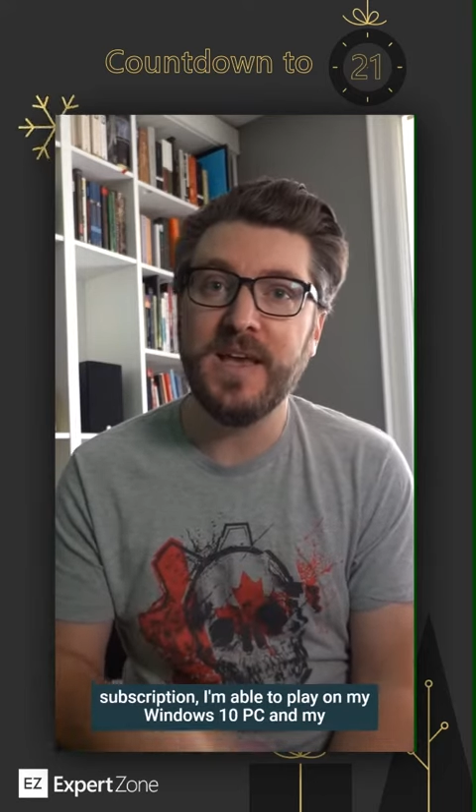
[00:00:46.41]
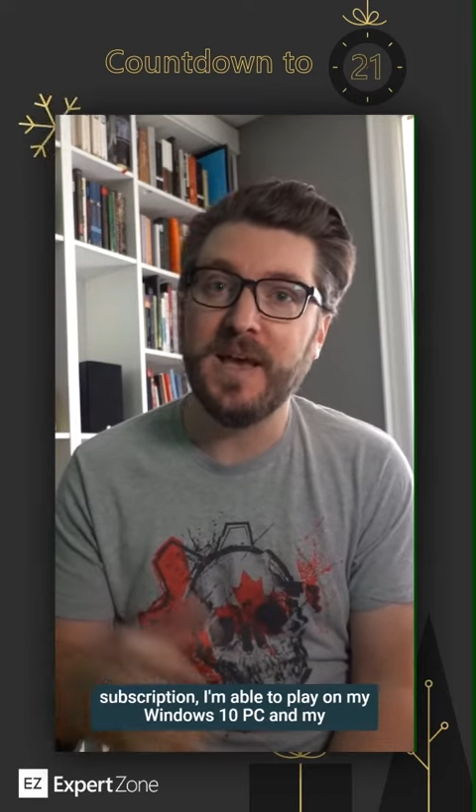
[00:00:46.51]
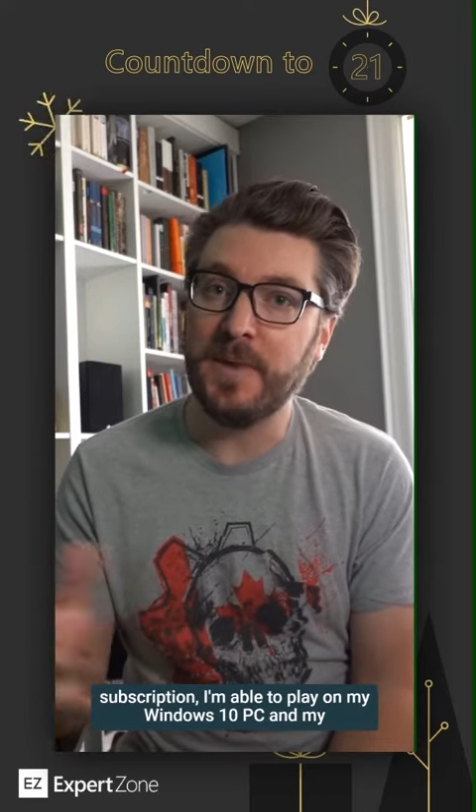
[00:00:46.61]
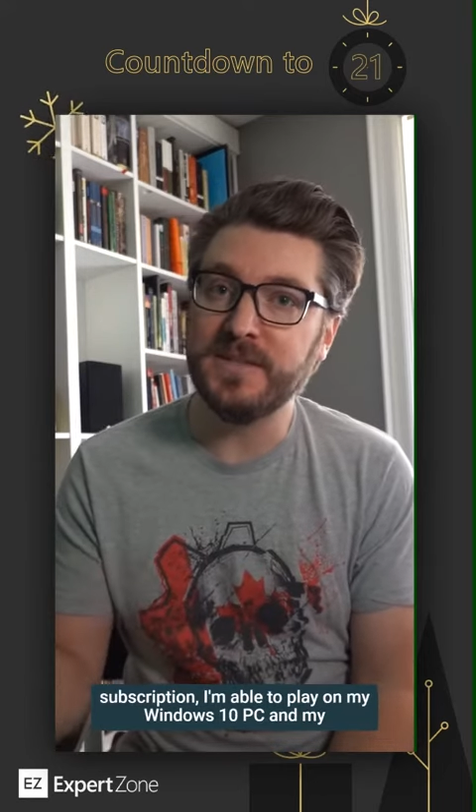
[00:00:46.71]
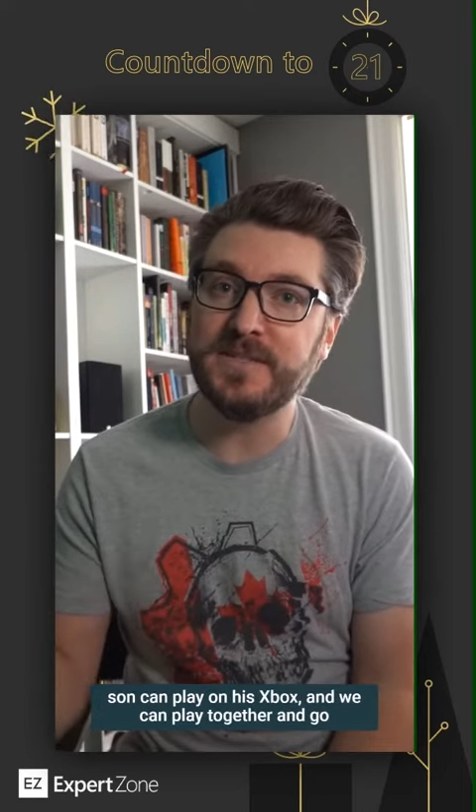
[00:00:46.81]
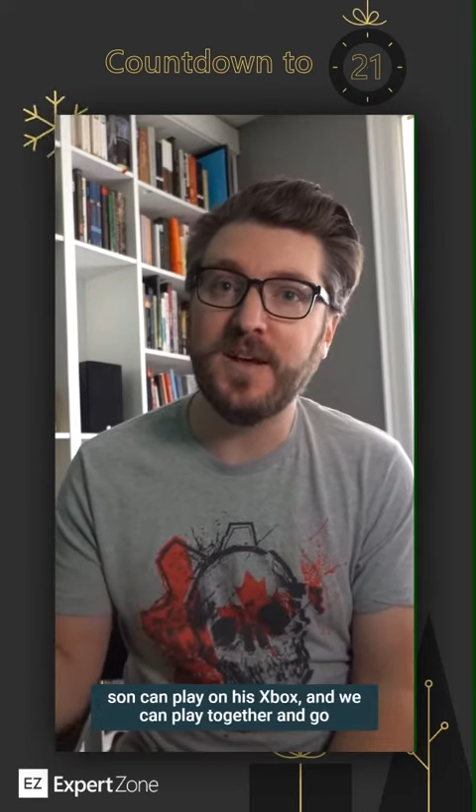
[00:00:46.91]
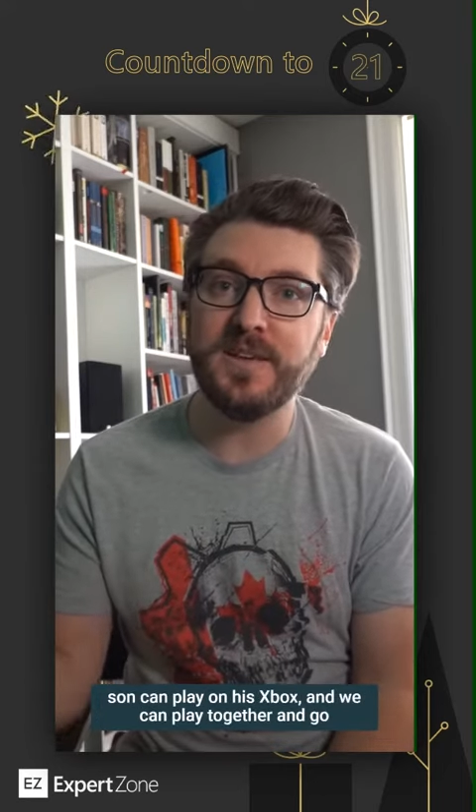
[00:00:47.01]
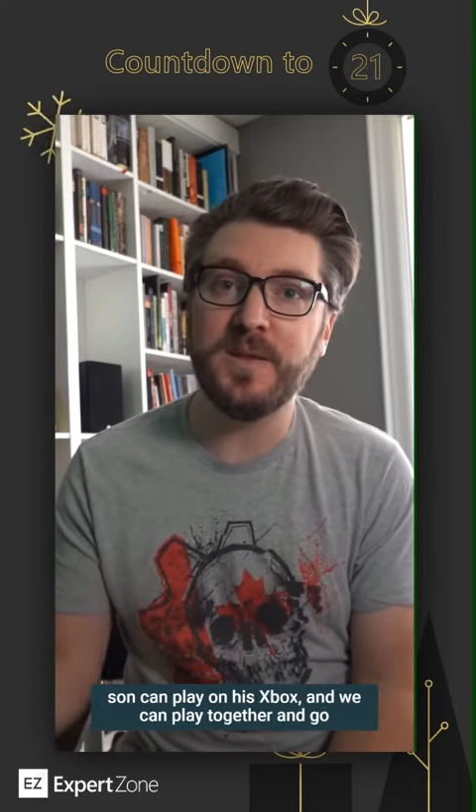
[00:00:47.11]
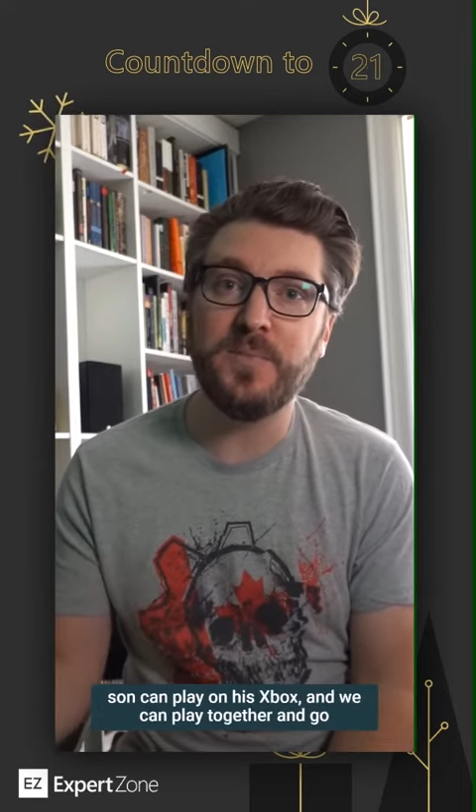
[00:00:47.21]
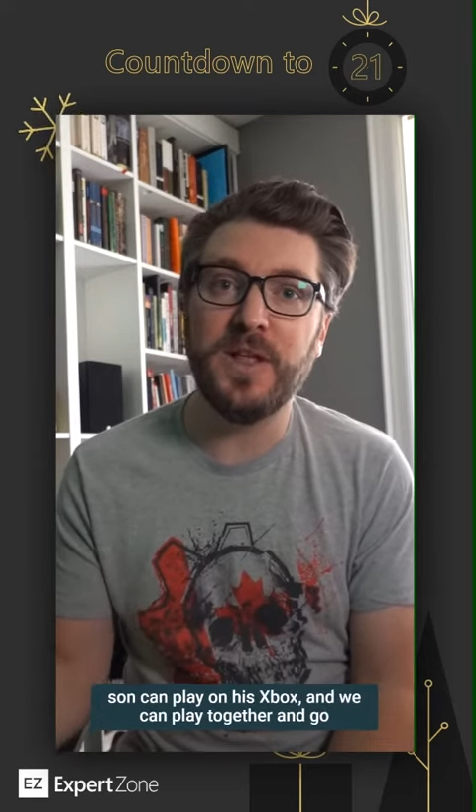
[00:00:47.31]
and my son
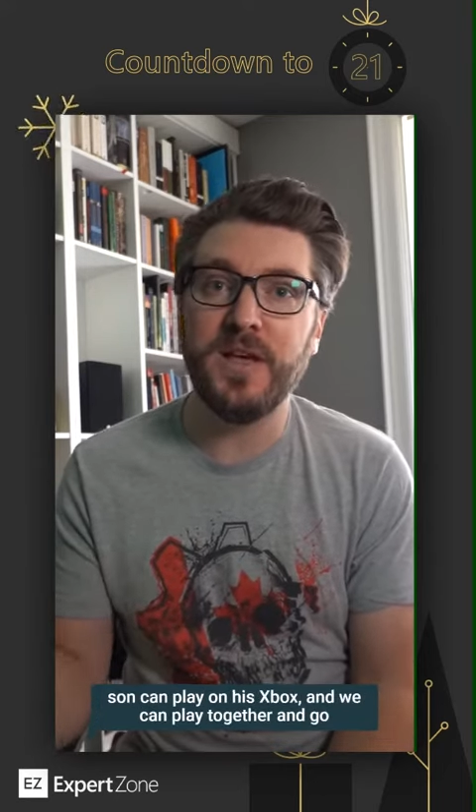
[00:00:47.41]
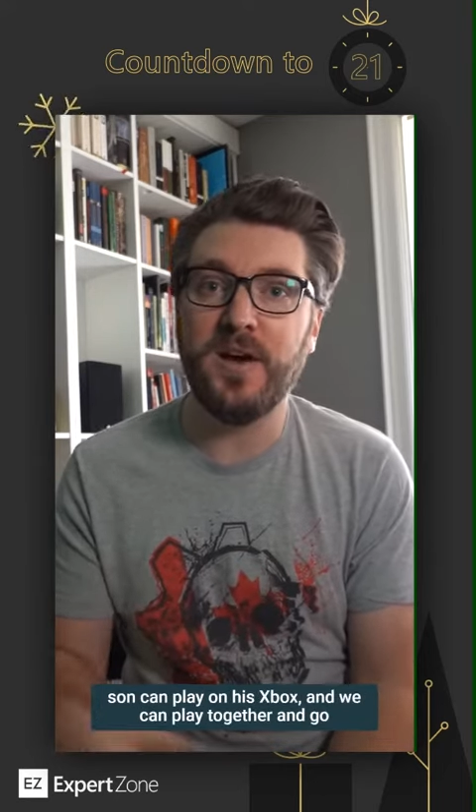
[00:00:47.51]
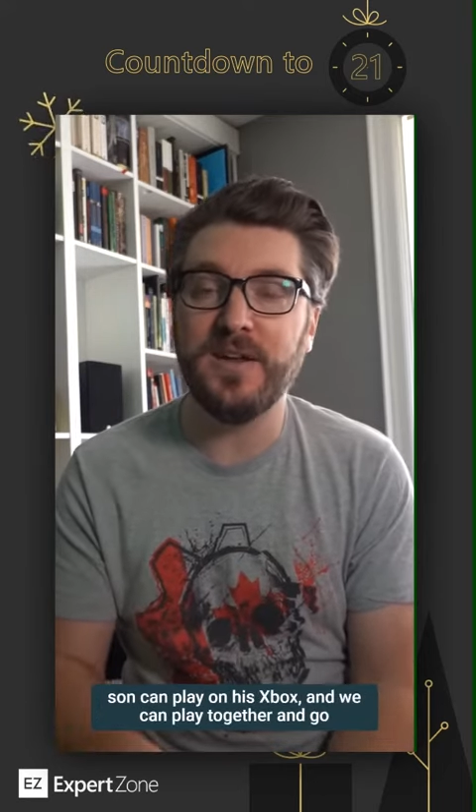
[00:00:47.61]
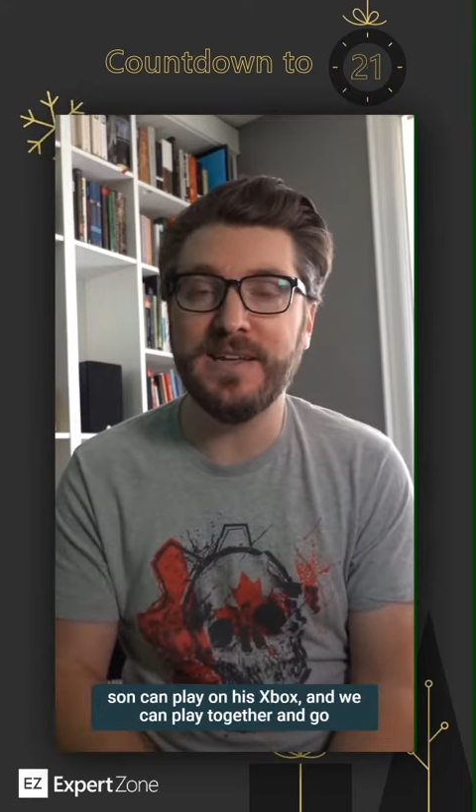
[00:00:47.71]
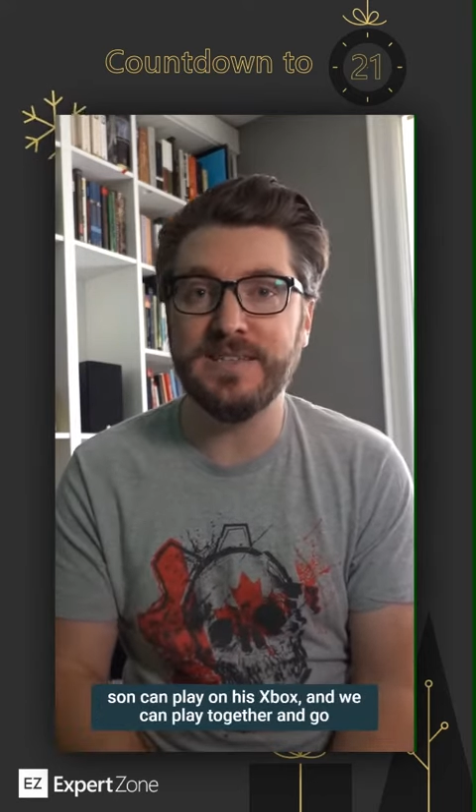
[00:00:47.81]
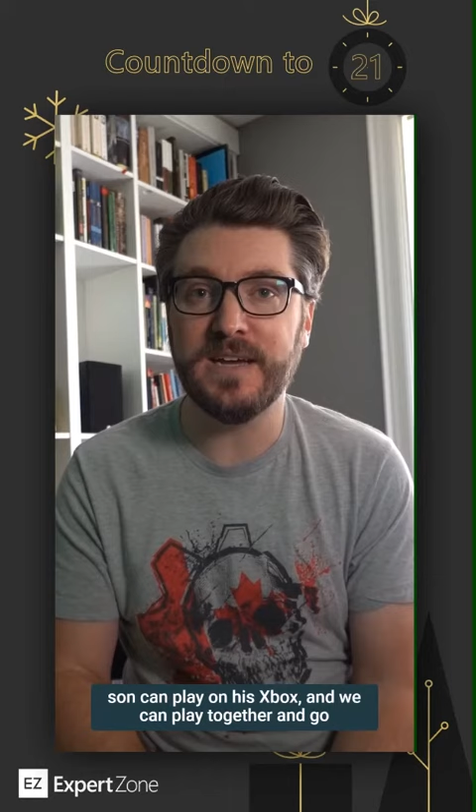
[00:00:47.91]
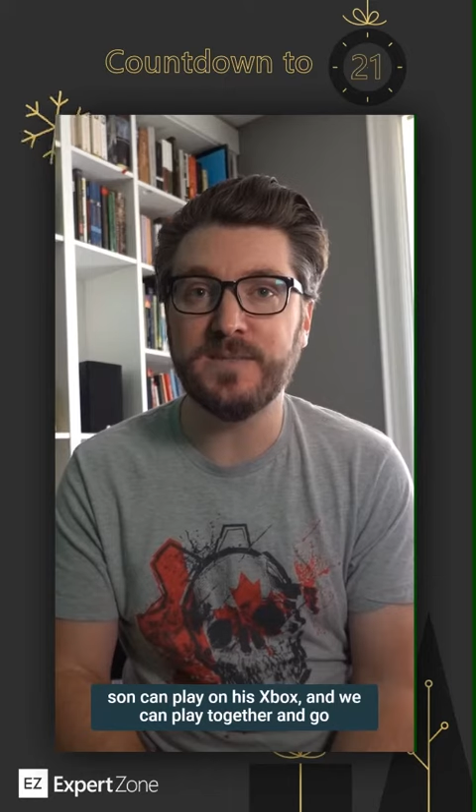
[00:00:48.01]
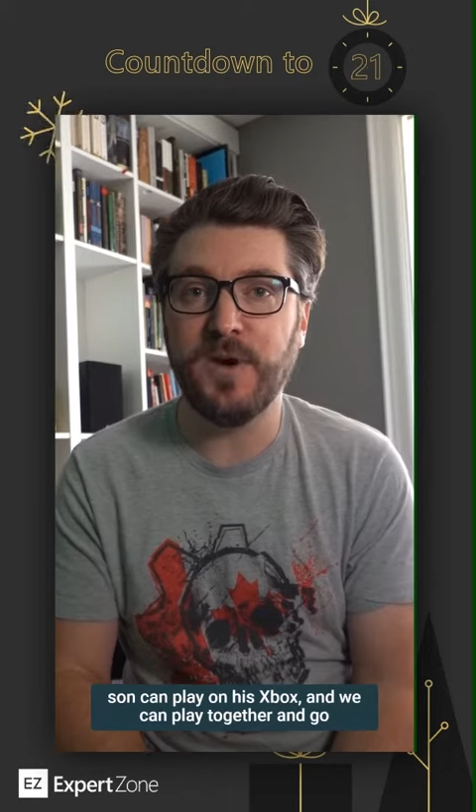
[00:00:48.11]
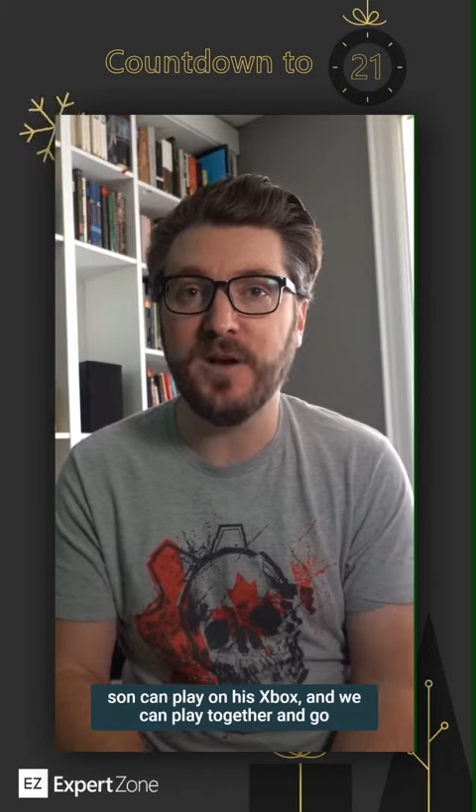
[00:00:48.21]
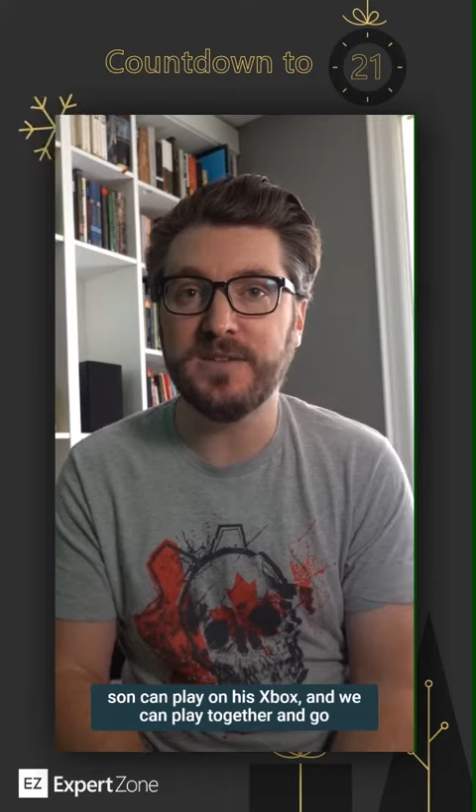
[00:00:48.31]
can play on his
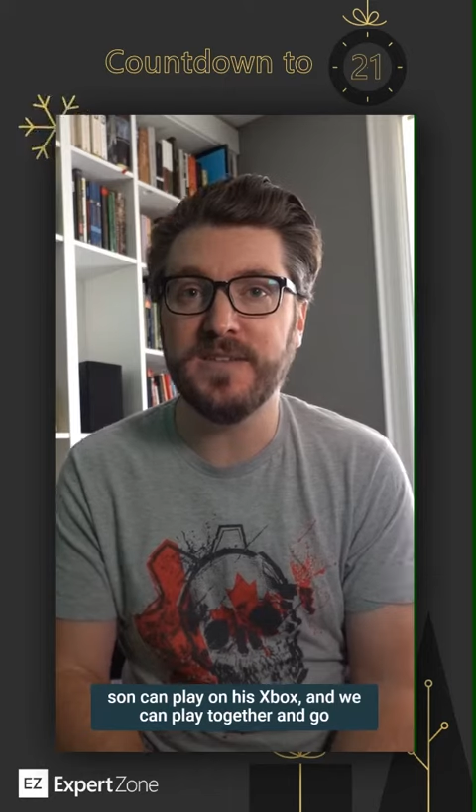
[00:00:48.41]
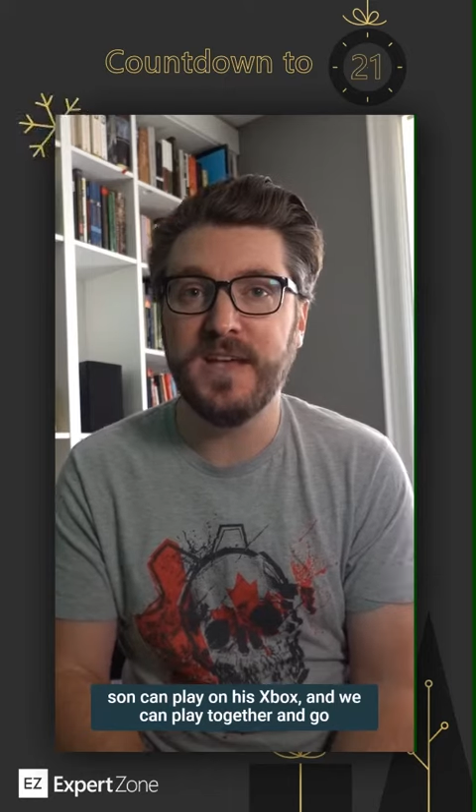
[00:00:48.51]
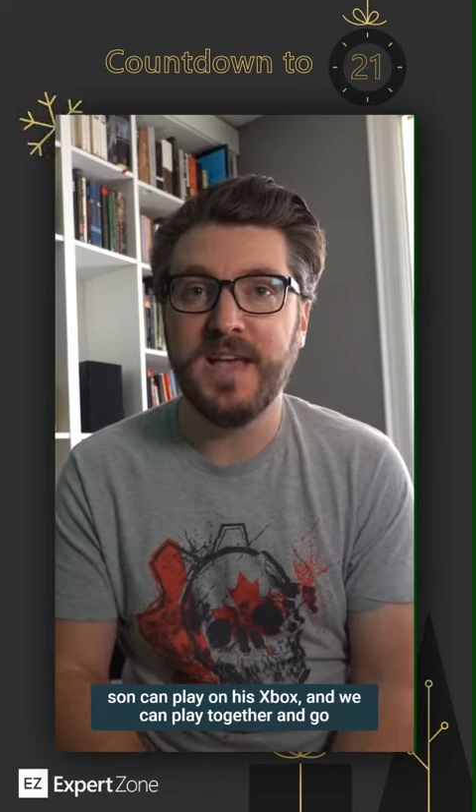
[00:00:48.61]
Xbox,